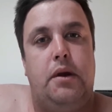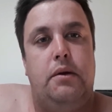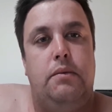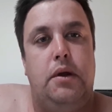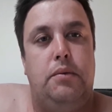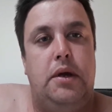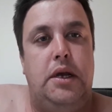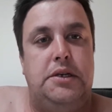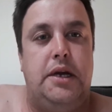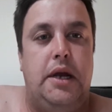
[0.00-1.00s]
Really
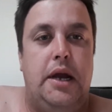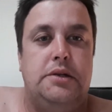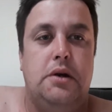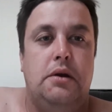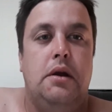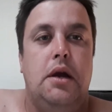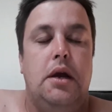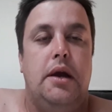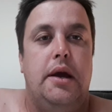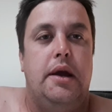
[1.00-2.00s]
easy to get your hands on.
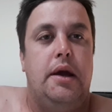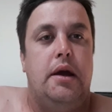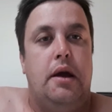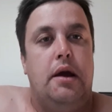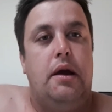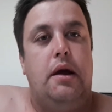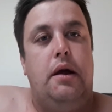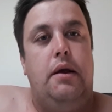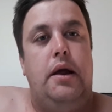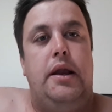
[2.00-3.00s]

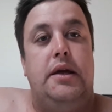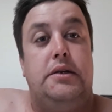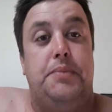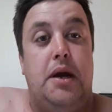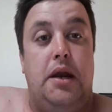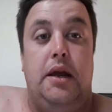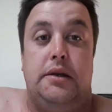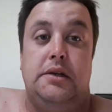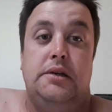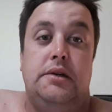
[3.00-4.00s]
And that's about
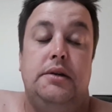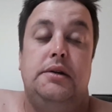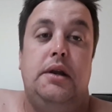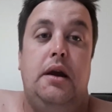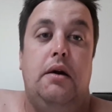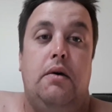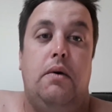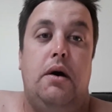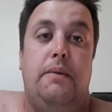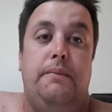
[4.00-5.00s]
it.
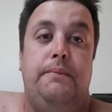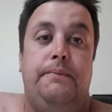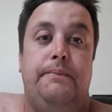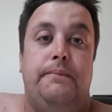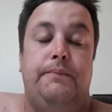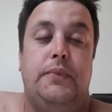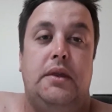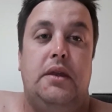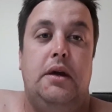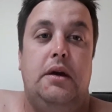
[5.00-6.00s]
Now,
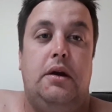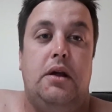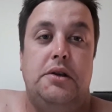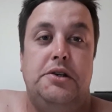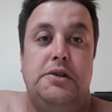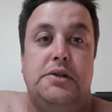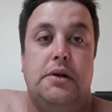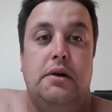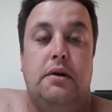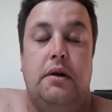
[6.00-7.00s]
the clutches
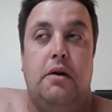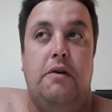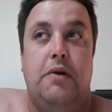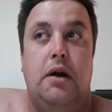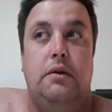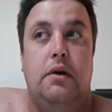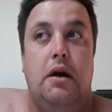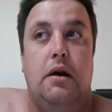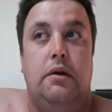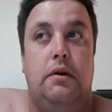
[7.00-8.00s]
that I've
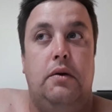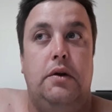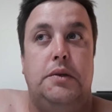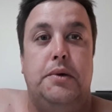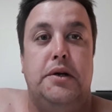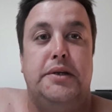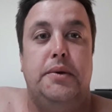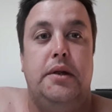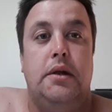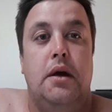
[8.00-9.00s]
had good experience
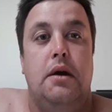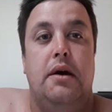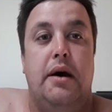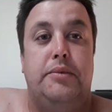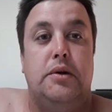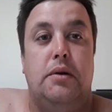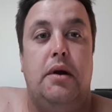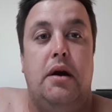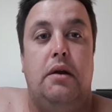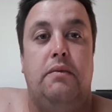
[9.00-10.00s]
with, up to
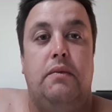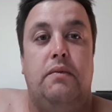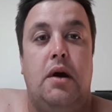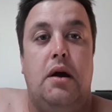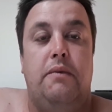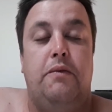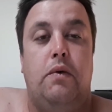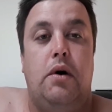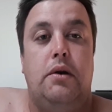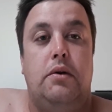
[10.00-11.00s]
around
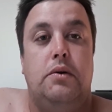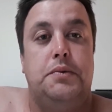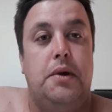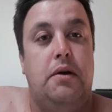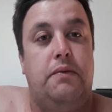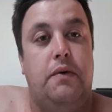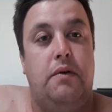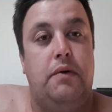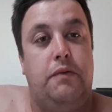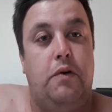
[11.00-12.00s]
400 horsepower,
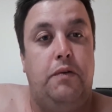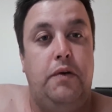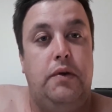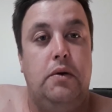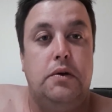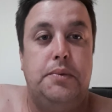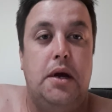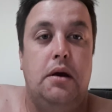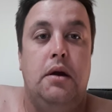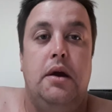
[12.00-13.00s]
450
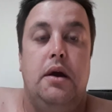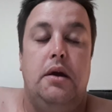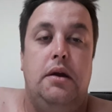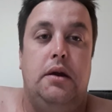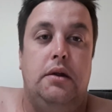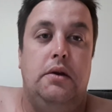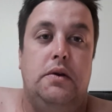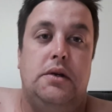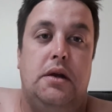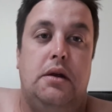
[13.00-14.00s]
horsepower, you can
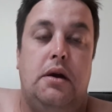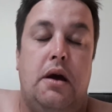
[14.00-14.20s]
use a